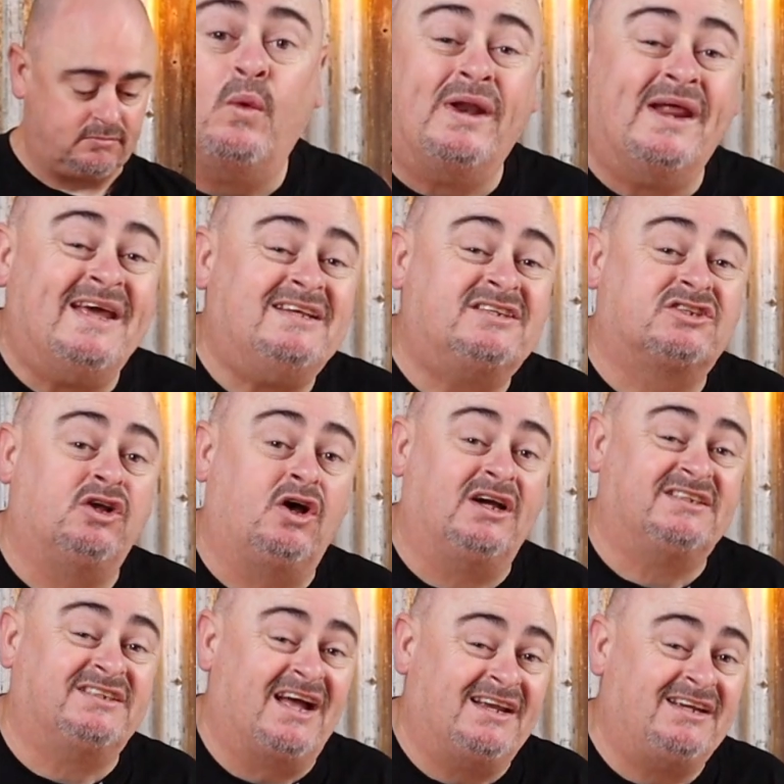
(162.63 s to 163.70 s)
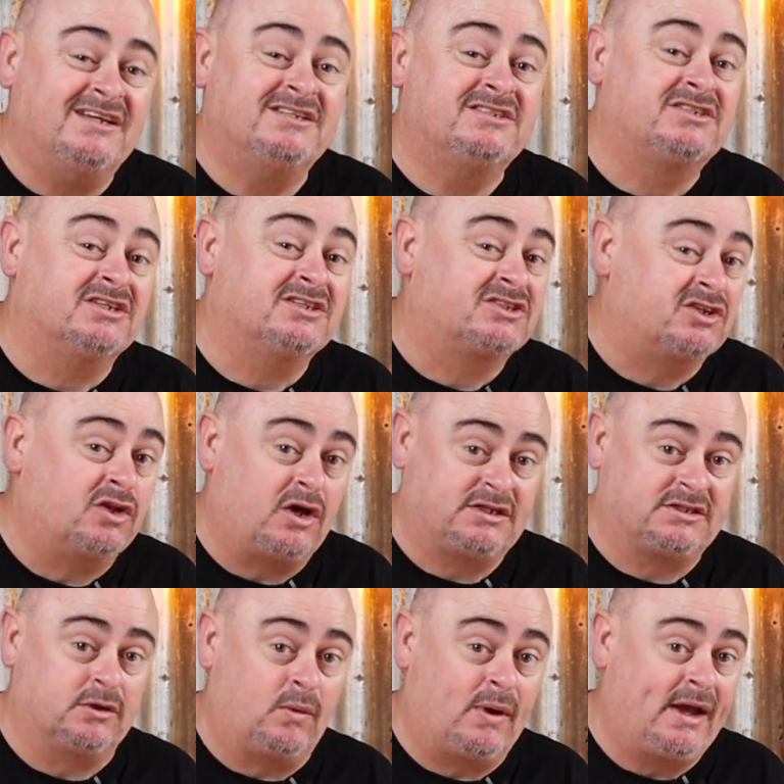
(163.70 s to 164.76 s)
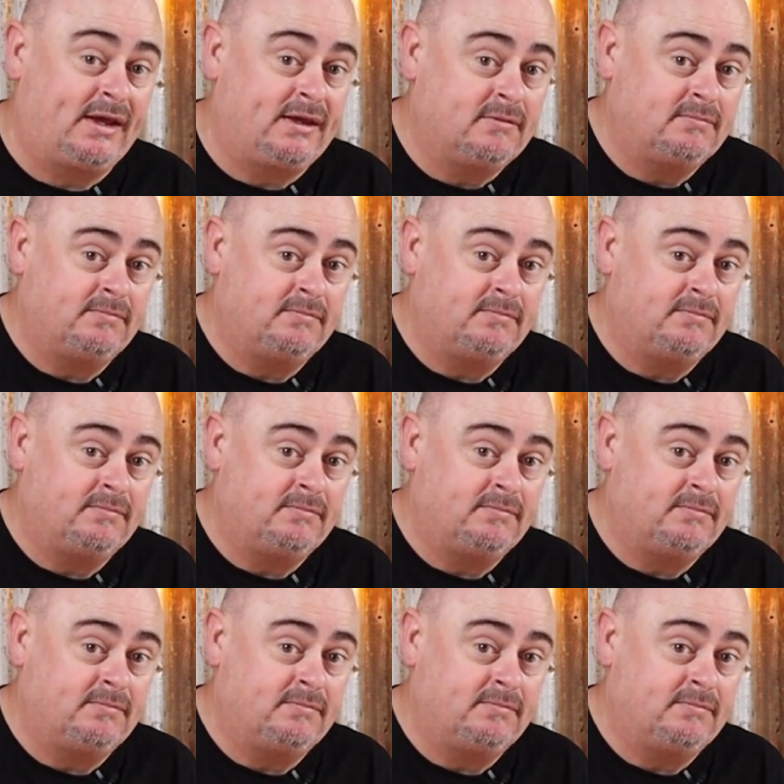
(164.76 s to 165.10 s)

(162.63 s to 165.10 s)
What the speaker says: We need sliced onions, so slice away